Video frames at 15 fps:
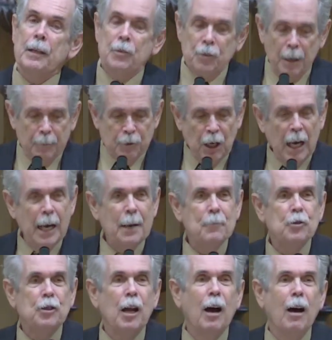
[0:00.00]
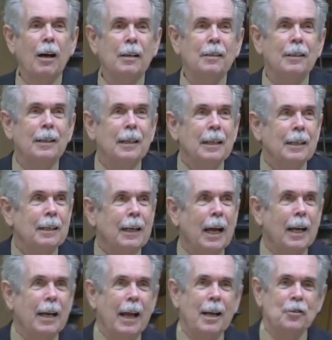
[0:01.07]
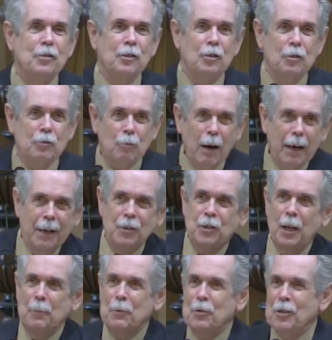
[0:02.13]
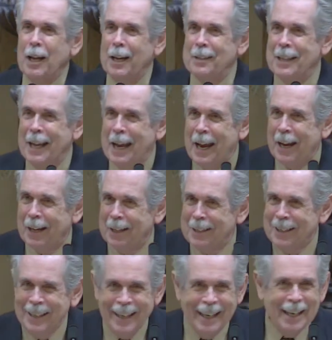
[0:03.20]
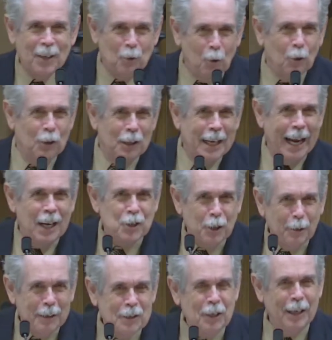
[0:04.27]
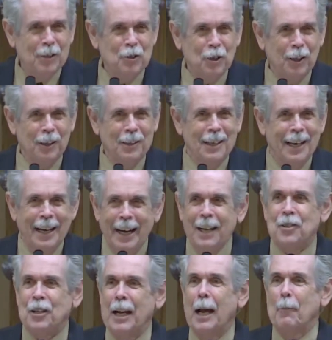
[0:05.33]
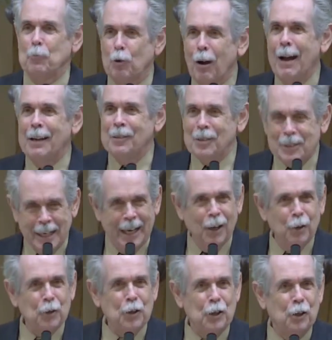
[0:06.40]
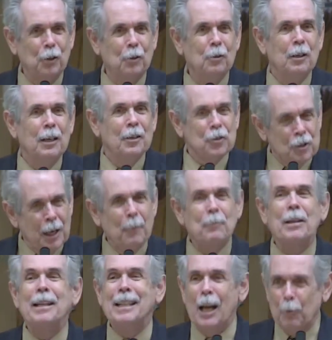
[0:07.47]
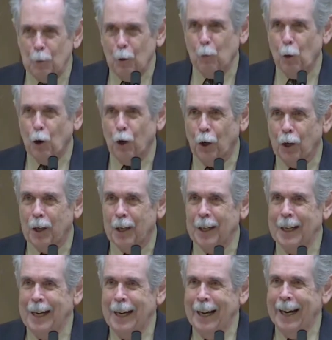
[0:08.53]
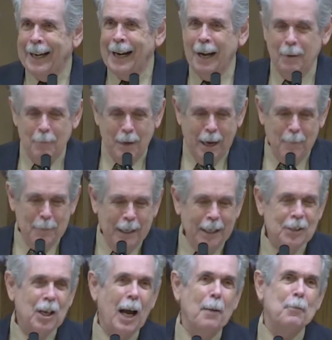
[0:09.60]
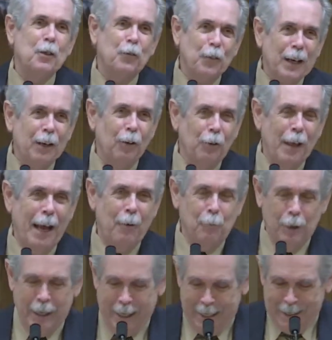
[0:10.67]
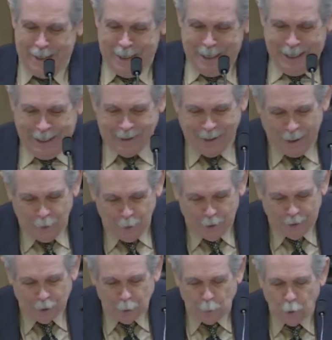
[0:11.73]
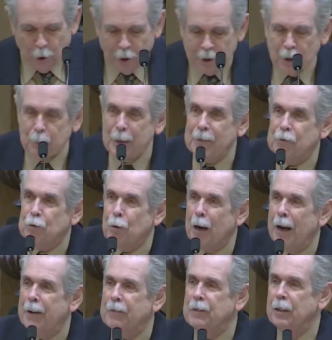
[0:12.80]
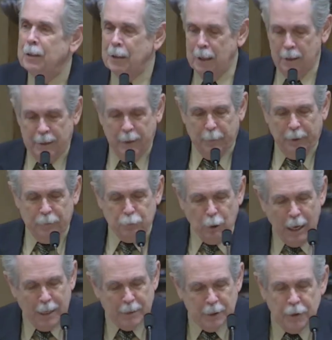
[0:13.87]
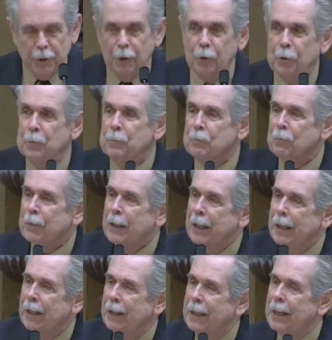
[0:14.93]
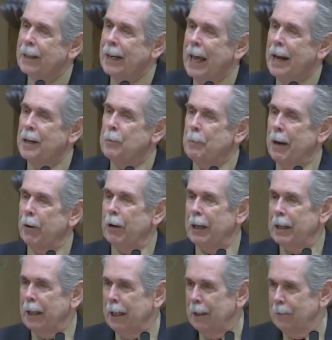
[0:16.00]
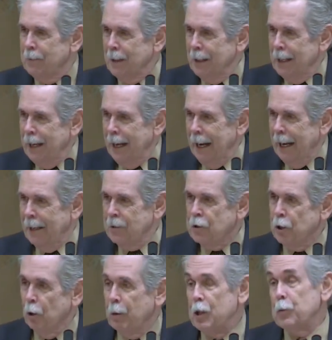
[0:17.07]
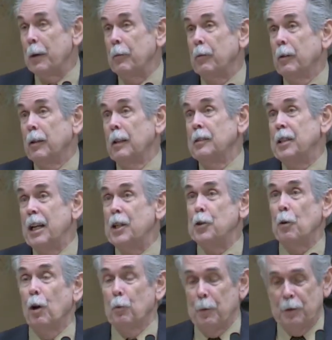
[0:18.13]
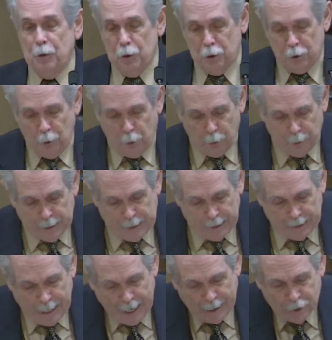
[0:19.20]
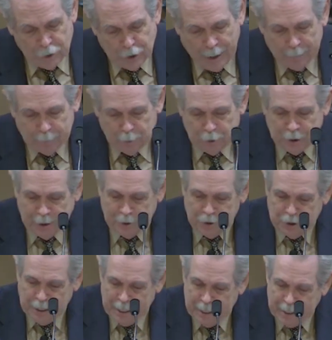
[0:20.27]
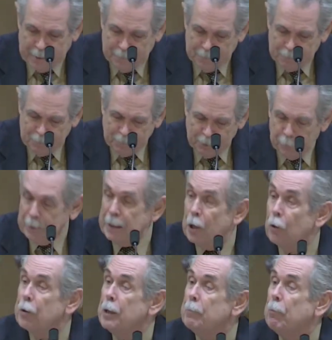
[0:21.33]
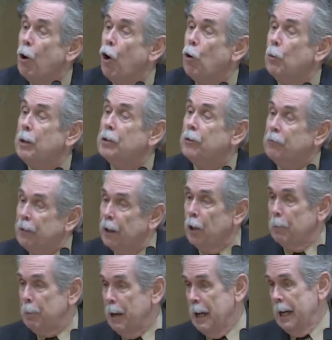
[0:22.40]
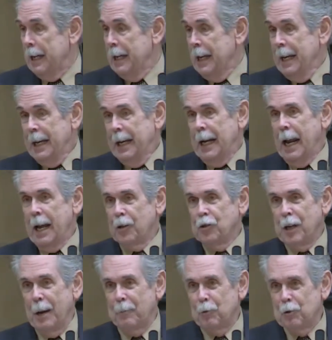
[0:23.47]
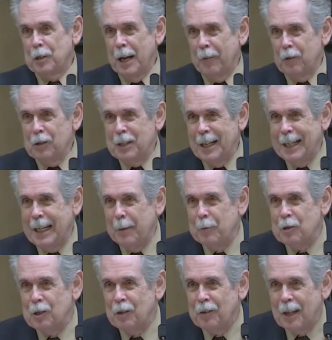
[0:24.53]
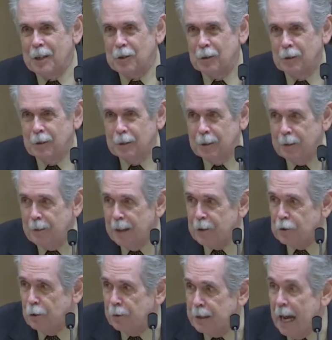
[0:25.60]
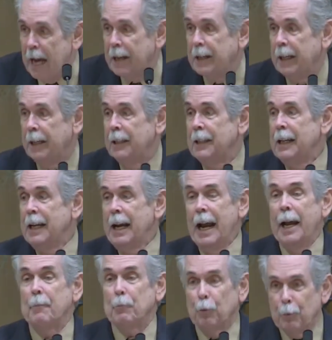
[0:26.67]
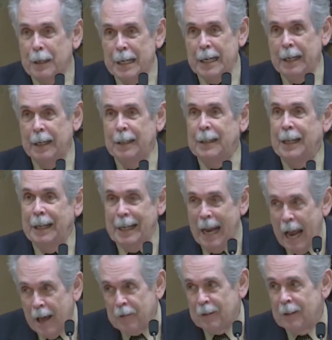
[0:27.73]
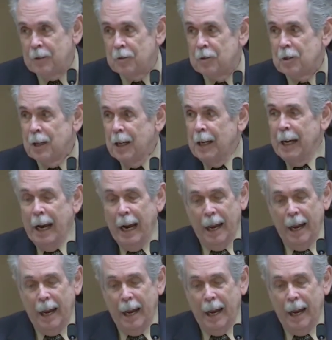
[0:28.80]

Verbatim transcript: Sometimes God kind of has to strike us up aside the head in order to catch our attention and say, I'm trying to tell you something that will work. And I, I many times feel that way as I look at the work that we've strived, uh, that we've tried to do uh, in Latin America. And so as we continue on with the story in Acts chapter 16, we know that Paul went to Philippi. In Acts chapter 17, he was in Thessalonica and Berea and Athens.